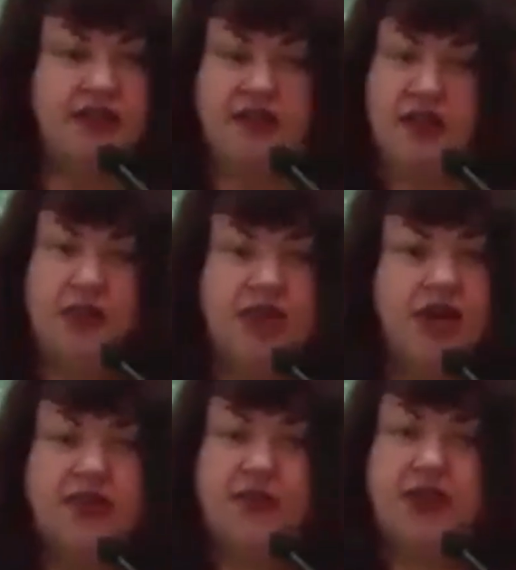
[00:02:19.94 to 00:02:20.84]
There will be
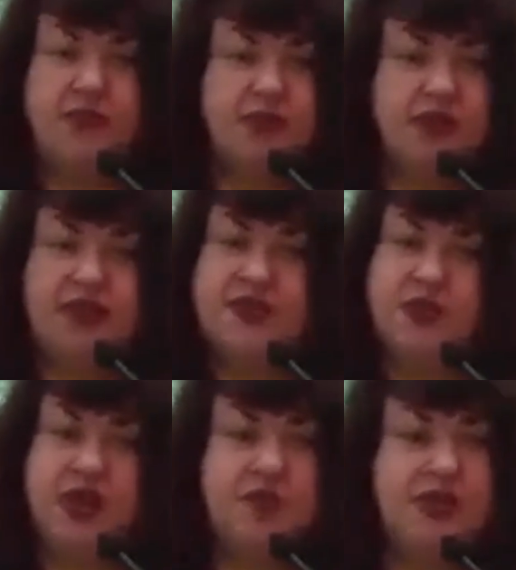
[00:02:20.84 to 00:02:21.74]
other people in this
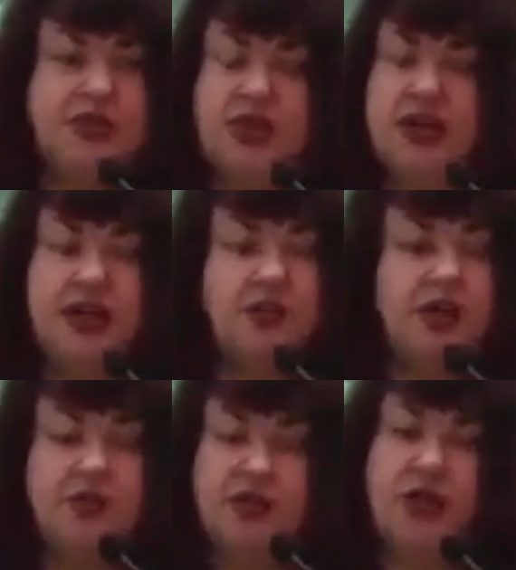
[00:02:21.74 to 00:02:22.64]
pulpit talking
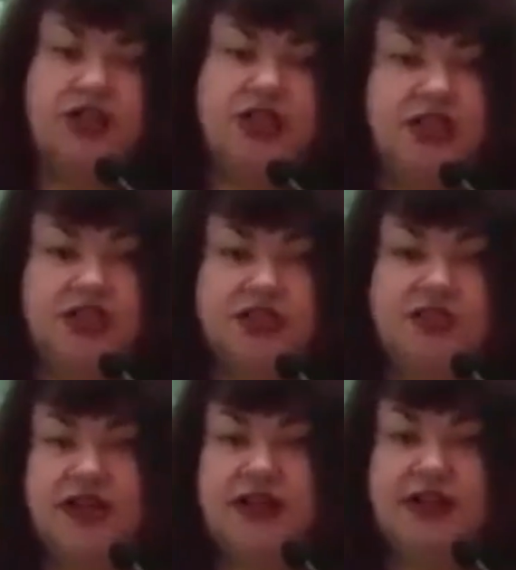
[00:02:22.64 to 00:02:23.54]
about more changes
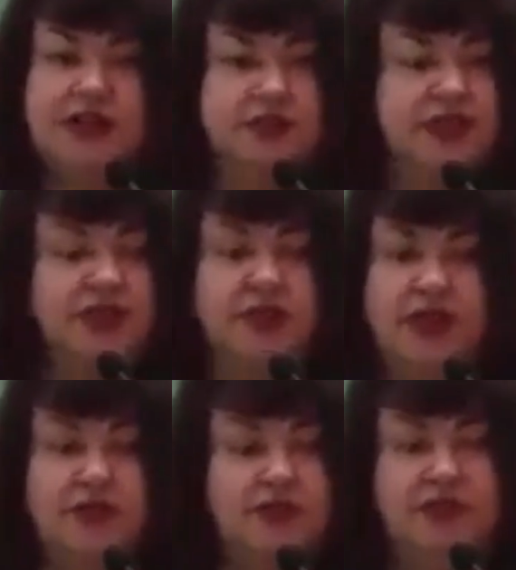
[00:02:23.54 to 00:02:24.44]
to Article 2
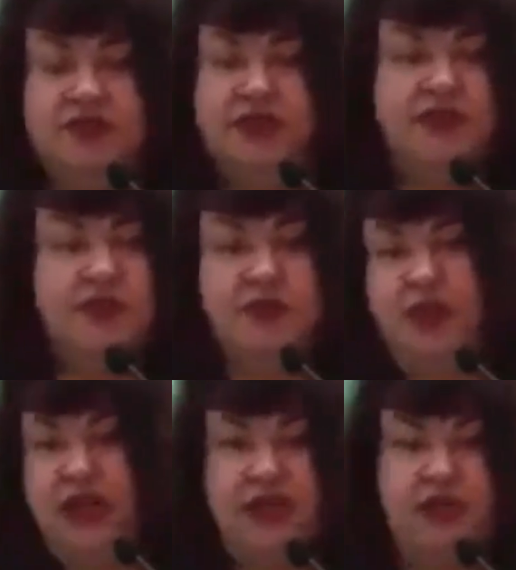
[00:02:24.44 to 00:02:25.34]
in
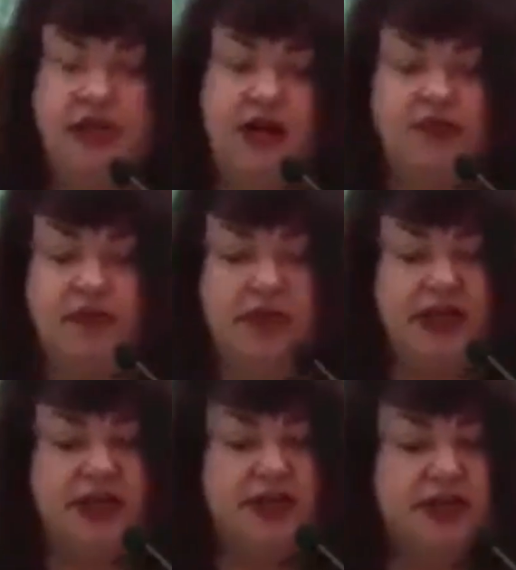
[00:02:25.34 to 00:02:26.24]
however
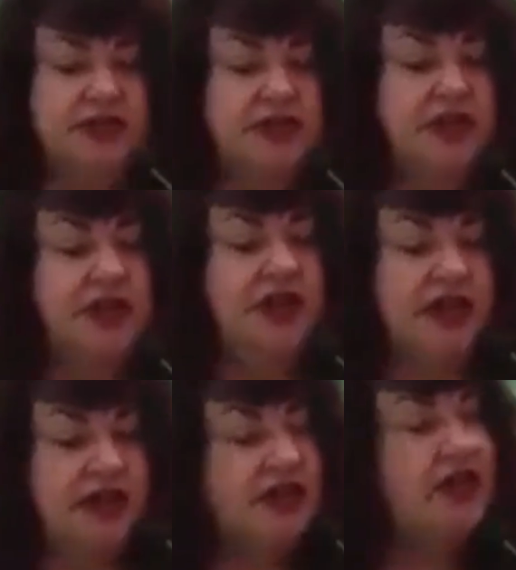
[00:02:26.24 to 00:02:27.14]
many years.
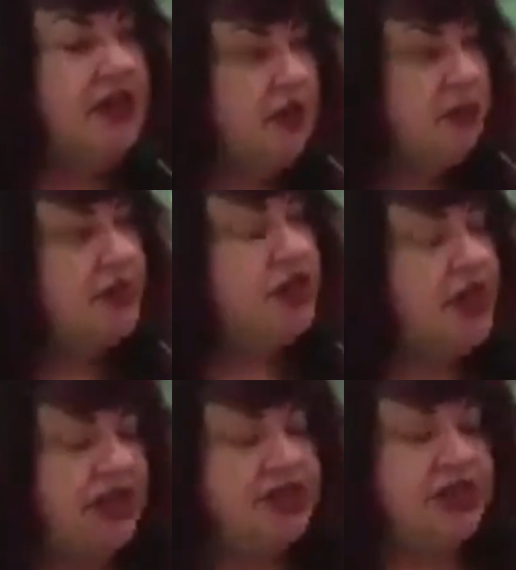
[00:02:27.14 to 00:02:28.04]
It'll keep
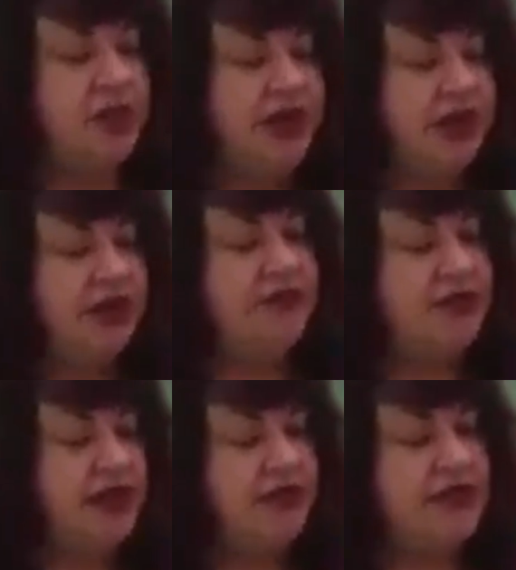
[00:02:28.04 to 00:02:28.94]
changing. We are a
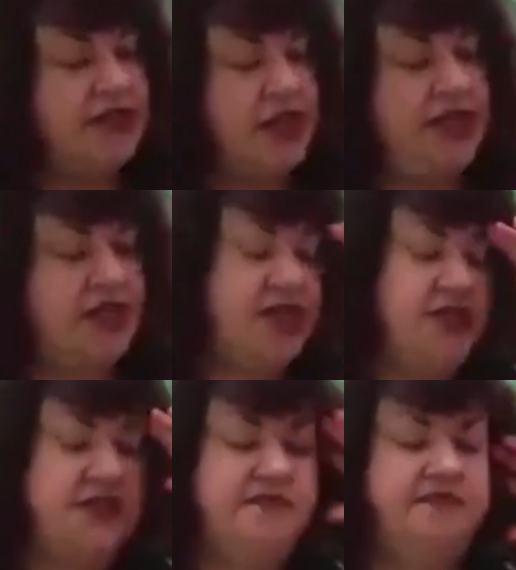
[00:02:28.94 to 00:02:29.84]
faith that
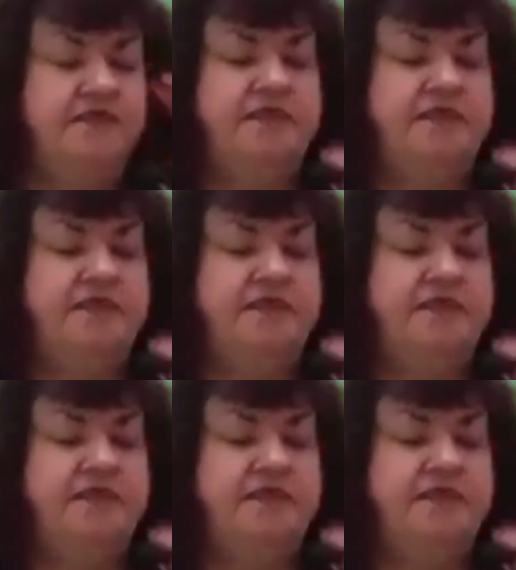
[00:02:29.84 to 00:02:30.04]
changes.